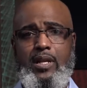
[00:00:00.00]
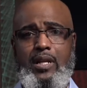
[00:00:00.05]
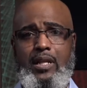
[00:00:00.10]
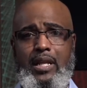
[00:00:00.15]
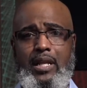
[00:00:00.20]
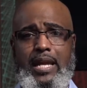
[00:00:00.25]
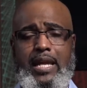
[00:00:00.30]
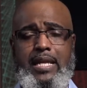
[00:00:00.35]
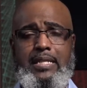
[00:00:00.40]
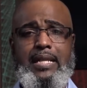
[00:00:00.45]

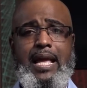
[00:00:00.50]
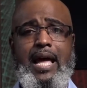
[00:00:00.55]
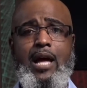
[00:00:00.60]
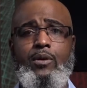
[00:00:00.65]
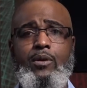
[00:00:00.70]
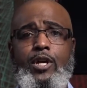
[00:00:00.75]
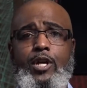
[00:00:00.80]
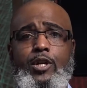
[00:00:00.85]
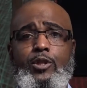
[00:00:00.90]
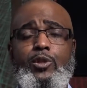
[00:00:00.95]
lays
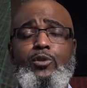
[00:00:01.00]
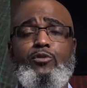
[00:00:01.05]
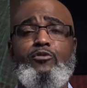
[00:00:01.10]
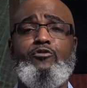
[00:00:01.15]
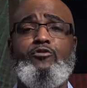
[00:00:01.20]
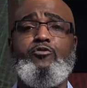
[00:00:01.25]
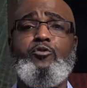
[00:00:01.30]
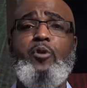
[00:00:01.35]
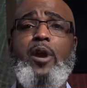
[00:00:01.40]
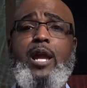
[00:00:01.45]
out the
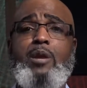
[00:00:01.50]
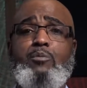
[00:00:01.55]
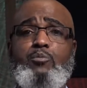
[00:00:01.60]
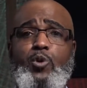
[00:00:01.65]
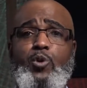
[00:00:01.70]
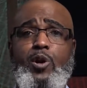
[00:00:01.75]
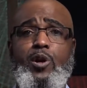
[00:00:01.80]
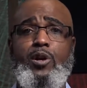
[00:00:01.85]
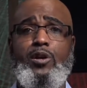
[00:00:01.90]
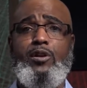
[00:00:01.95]

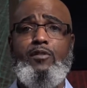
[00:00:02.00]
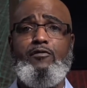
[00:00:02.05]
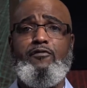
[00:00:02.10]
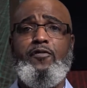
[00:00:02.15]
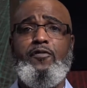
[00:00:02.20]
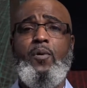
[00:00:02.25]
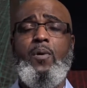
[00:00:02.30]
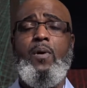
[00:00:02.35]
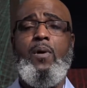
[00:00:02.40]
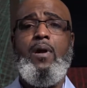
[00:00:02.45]
framework
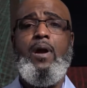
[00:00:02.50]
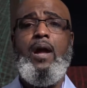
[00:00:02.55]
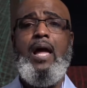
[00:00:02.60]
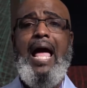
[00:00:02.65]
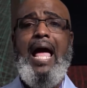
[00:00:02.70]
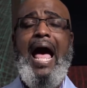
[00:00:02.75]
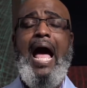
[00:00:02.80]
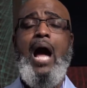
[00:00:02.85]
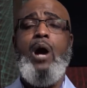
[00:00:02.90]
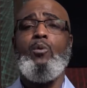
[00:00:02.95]
for
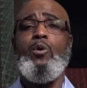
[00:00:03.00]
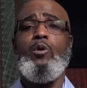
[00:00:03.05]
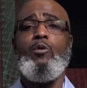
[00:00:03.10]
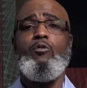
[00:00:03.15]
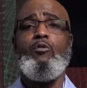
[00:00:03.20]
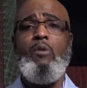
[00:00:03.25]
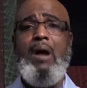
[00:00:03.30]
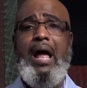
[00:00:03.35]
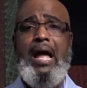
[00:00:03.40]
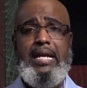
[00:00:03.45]
our
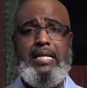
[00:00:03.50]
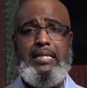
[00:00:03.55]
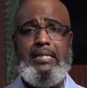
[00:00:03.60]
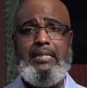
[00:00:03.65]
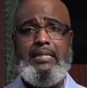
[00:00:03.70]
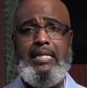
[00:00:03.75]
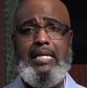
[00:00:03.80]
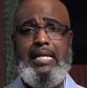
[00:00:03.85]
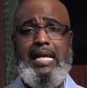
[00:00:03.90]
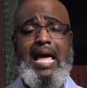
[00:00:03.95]

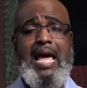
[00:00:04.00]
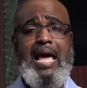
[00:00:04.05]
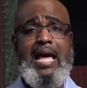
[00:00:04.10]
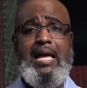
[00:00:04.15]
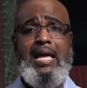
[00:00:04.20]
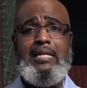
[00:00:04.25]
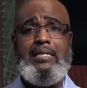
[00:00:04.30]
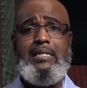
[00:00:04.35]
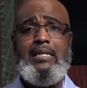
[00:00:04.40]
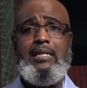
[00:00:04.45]
rights
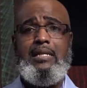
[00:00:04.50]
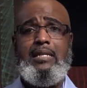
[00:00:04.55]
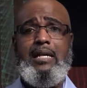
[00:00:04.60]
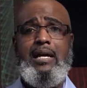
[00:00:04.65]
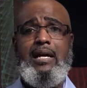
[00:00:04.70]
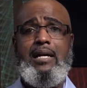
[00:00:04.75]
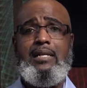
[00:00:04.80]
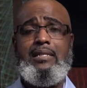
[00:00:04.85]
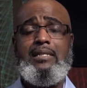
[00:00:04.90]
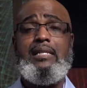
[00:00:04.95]
as
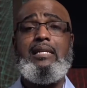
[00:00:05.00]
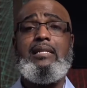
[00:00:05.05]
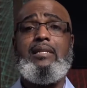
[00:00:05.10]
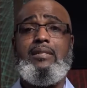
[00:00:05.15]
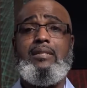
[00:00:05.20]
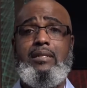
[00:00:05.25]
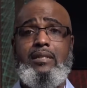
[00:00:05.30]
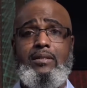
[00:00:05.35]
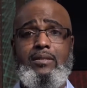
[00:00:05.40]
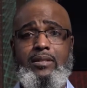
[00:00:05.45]

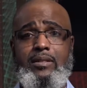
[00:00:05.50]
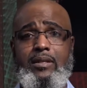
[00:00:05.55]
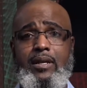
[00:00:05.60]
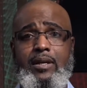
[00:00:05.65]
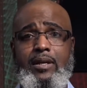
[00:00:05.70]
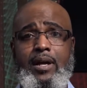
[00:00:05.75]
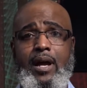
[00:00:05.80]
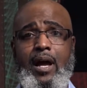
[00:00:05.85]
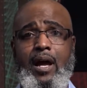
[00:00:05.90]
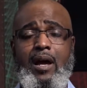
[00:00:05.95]
citizens
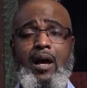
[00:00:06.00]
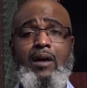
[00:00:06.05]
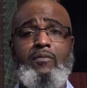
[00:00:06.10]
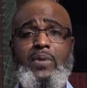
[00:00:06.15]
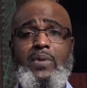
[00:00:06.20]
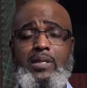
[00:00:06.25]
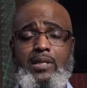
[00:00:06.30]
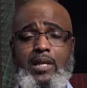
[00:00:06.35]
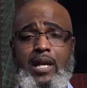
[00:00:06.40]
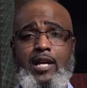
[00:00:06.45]
of
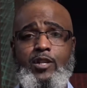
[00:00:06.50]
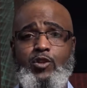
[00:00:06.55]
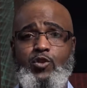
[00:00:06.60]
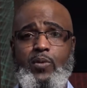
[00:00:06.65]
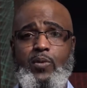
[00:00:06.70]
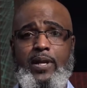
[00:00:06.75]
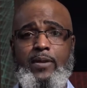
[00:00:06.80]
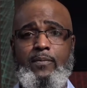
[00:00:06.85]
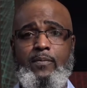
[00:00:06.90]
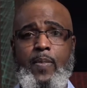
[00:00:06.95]
this
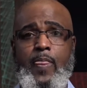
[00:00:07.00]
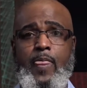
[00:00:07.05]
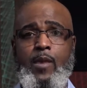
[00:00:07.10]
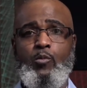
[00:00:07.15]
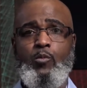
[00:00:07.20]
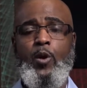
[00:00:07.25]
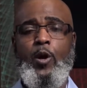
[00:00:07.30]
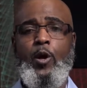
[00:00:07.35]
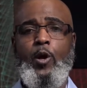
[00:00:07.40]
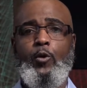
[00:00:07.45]
country.
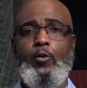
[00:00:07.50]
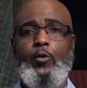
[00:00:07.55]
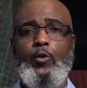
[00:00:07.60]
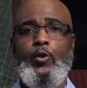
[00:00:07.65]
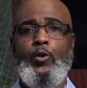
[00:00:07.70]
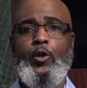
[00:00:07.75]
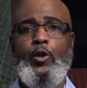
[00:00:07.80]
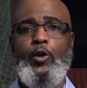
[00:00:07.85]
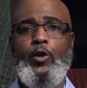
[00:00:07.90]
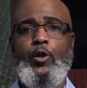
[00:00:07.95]
Well,
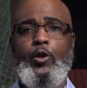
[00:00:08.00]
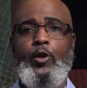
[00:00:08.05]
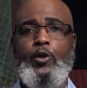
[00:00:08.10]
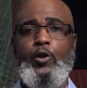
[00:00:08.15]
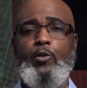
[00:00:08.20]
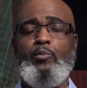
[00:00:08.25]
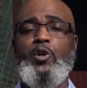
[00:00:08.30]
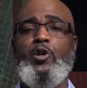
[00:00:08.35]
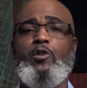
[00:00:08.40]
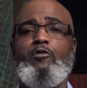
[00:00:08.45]
the
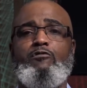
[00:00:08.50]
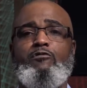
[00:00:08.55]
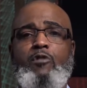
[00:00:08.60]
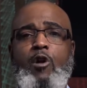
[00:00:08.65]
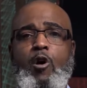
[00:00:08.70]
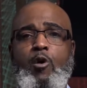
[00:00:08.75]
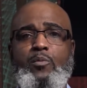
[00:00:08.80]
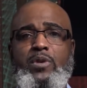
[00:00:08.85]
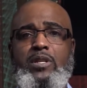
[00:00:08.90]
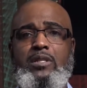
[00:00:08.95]
book of
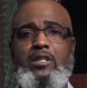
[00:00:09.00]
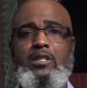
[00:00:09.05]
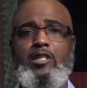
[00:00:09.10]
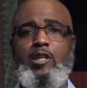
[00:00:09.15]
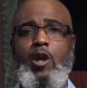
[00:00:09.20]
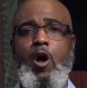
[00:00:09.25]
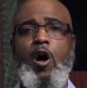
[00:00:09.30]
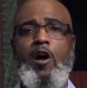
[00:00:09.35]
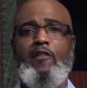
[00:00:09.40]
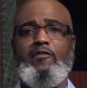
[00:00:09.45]
Romans has
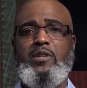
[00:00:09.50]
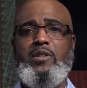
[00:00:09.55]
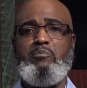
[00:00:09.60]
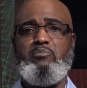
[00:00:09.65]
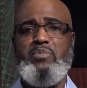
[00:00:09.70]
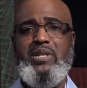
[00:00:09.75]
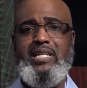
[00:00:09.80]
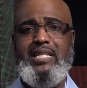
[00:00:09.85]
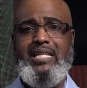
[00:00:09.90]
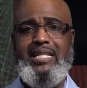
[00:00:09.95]
often
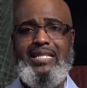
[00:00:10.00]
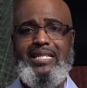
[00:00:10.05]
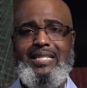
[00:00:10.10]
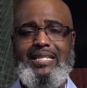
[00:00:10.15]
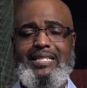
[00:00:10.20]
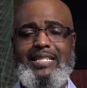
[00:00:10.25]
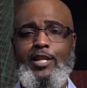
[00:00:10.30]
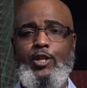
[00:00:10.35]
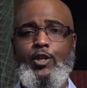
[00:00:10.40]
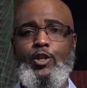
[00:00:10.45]
been
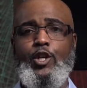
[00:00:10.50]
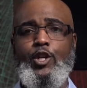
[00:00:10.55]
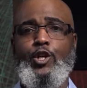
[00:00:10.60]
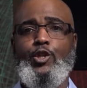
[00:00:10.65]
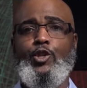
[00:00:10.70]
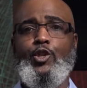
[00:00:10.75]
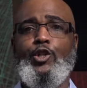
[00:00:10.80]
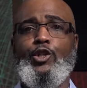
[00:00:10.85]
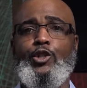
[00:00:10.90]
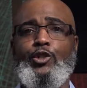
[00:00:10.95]
considered
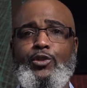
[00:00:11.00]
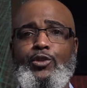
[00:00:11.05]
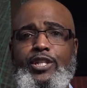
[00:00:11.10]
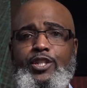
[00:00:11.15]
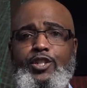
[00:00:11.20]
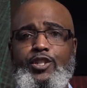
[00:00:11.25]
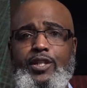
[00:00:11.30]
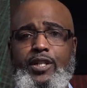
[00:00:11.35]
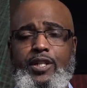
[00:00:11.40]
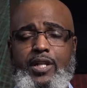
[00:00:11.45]
the
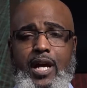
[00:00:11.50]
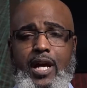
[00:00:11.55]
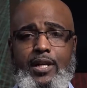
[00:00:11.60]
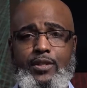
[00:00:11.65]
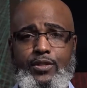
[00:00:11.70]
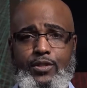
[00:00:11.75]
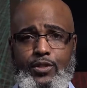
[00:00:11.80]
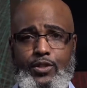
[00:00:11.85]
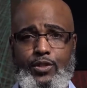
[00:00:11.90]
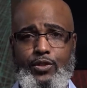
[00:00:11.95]
Christian
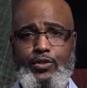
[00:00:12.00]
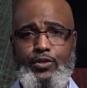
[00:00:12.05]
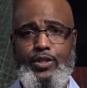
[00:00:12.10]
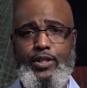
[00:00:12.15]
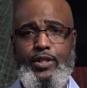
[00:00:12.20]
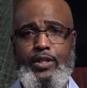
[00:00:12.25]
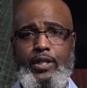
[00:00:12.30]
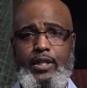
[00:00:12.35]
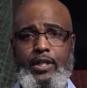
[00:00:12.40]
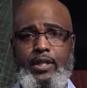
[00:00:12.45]

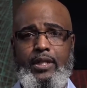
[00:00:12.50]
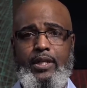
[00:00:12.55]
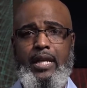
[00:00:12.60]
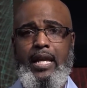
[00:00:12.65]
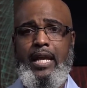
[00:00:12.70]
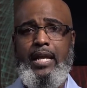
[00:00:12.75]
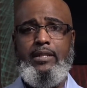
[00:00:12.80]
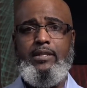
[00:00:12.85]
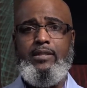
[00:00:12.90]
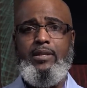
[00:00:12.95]
Constitution.
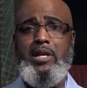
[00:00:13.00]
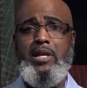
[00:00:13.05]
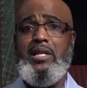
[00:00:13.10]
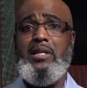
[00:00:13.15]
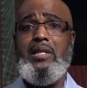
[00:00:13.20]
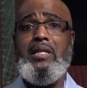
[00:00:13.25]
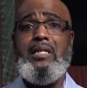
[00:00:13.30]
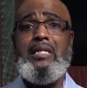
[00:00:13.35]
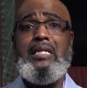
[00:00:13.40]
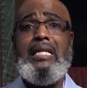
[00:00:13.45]
It
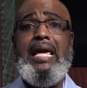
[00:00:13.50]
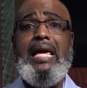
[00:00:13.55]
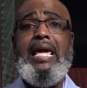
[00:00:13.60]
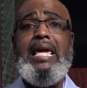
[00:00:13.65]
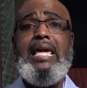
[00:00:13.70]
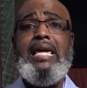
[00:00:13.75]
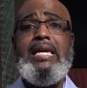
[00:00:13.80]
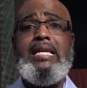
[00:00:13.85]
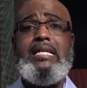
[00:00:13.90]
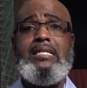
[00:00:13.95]

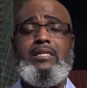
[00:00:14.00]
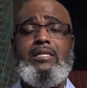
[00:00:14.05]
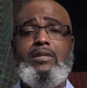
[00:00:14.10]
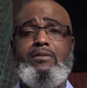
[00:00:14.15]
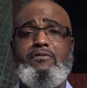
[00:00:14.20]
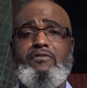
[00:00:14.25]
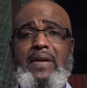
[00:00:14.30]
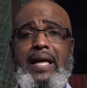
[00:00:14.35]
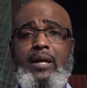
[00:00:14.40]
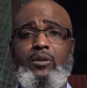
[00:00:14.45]
lays the
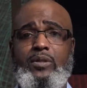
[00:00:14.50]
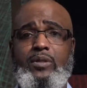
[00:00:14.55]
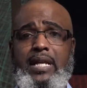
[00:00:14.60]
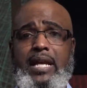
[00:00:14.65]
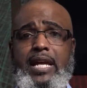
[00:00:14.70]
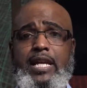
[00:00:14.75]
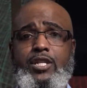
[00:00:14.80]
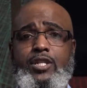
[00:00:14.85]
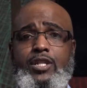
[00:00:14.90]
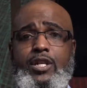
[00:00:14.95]

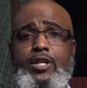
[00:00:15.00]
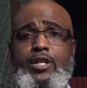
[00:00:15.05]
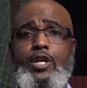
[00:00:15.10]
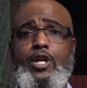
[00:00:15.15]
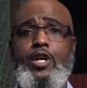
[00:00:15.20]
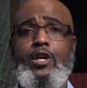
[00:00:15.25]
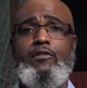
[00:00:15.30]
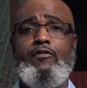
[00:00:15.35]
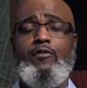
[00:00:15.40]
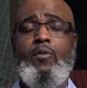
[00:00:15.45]
foundation
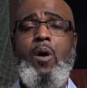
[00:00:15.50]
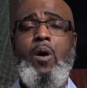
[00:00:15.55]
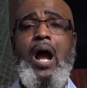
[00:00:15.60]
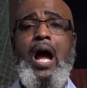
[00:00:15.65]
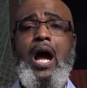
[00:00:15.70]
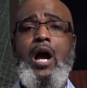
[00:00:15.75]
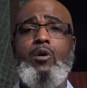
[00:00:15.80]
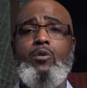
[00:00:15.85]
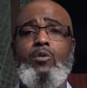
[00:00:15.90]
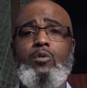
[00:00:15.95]
for
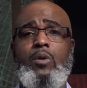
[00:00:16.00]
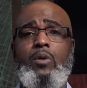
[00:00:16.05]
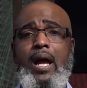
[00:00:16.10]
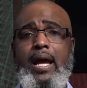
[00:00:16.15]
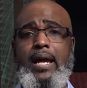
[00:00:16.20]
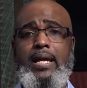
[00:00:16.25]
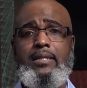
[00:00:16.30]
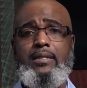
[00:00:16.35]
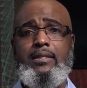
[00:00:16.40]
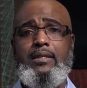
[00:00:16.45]
our
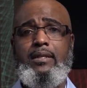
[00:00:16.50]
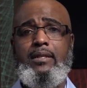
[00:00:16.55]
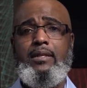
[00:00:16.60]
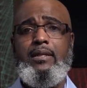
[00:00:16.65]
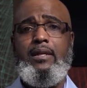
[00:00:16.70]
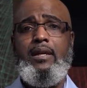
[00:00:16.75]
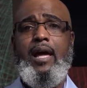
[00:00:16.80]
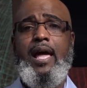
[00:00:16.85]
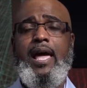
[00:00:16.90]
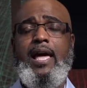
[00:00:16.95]
rights
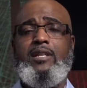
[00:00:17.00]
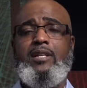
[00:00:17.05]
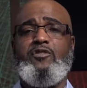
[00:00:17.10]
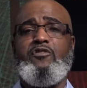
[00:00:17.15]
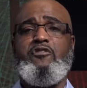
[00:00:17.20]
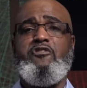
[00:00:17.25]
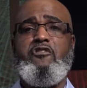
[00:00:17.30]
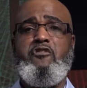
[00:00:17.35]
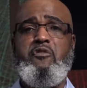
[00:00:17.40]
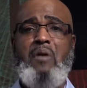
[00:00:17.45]
as
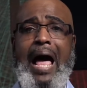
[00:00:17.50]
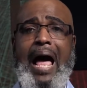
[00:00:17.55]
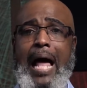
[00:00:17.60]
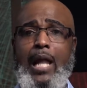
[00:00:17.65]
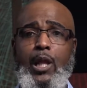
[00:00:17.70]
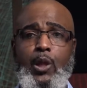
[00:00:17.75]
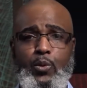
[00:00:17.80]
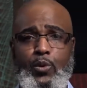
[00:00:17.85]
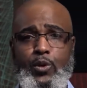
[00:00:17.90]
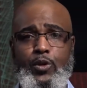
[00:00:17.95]

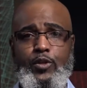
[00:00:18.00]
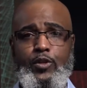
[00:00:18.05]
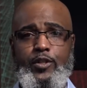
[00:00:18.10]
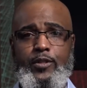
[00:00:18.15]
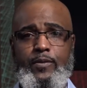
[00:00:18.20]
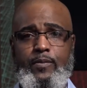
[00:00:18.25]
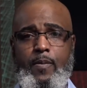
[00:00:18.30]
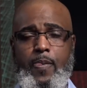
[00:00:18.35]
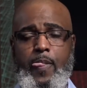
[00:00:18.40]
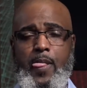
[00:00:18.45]
followers
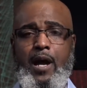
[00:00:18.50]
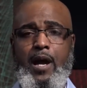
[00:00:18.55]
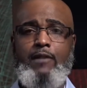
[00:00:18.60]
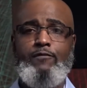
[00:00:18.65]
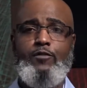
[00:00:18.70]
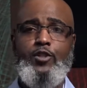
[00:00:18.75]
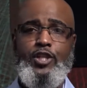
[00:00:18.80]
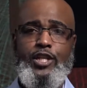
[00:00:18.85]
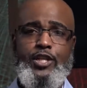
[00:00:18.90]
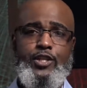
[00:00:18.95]
of
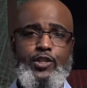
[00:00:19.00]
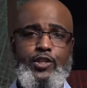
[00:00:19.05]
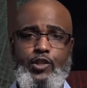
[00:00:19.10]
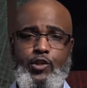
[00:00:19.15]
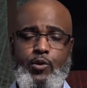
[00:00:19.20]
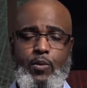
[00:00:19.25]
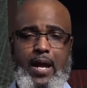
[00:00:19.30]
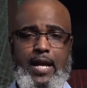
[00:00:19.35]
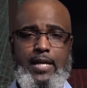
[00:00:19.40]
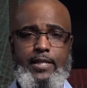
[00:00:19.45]
Jesus
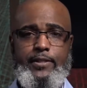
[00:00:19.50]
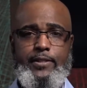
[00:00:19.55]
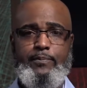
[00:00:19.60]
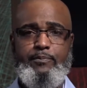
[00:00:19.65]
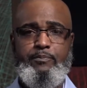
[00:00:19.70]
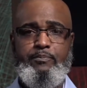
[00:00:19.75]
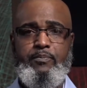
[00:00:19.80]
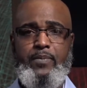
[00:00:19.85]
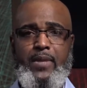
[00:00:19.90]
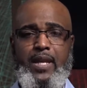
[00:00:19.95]
Christ.
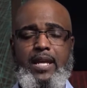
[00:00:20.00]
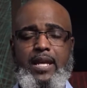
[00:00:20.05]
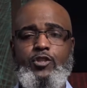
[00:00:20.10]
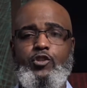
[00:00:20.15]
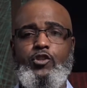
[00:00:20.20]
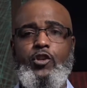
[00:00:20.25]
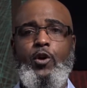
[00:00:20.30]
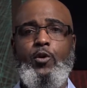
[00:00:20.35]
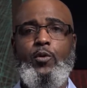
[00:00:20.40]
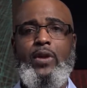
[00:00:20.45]
And
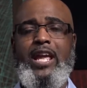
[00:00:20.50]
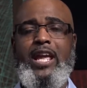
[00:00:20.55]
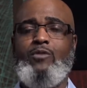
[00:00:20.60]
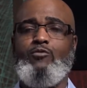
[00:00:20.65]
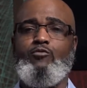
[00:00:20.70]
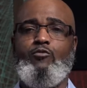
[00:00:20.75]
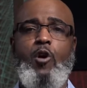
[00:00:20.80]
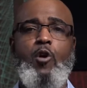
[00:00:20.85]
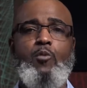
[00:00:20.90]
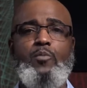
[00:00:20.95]
so in
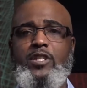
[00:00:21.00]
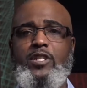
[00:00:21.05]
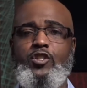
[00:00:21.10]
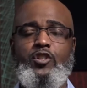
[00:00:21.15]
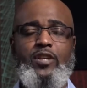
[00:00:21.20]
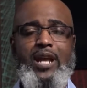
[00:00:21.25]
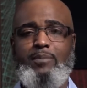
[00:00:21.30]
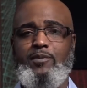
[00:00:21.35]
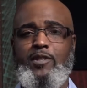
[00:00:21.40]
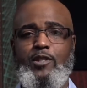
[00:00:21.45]
Romans
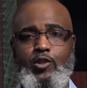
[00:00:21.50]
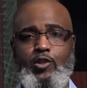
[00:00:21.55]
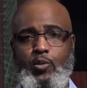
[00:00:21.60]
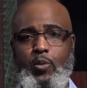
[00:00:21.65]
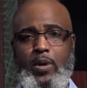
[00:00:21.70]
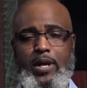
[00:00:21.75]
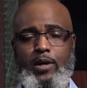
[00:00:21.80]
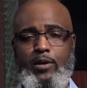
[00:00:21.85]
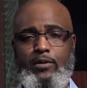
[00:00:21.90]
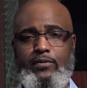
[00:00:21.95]
chapter
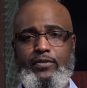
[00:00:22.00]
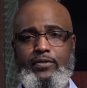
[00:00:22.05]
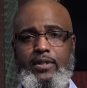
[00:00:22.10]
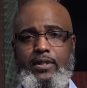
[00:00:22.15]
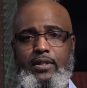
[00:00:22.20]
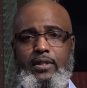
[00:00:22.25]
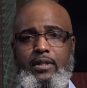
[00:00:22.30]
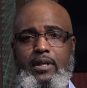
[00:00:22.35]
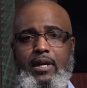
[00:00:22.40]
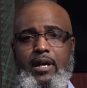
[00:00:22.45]
12,
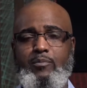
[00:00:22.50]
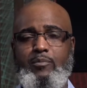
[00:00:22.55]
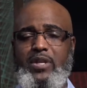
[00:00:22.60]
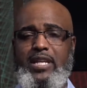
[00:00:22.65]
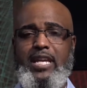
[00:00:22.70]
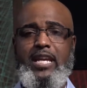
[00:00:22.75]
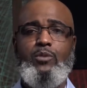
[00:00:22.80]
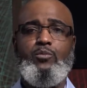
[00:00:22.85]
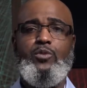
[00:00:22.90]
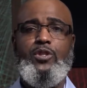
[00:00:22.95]

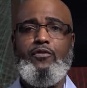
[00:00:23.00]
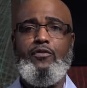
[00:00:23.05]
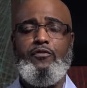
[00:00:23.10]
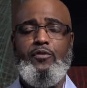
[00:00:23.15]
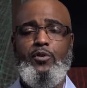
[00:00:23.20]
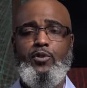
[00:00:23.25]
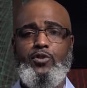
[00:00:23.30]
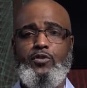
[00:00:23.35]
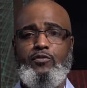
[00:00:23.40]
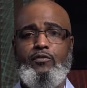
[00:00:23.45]
begin with the
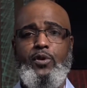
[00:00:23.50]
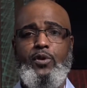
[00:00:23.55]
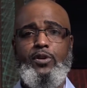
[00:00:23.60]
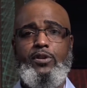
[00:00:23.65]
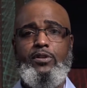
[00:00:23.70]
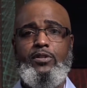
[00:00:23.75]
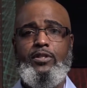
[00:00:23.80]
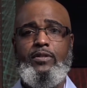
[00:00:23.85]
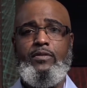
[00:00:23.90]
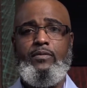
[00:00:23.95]
first
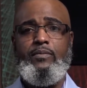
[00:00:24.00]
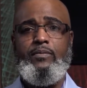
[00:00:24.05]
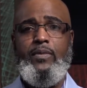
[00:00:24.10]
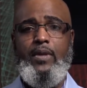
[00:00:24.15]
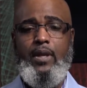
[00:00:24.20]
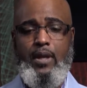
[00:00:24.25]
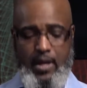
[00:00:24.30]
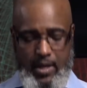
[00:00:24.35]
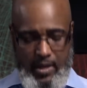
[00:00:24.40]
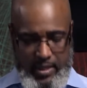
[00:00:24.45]
verse,
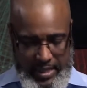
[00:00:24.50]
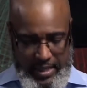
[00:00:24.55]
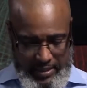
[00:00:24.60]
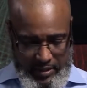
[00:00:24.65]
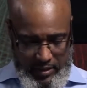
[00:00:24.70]
it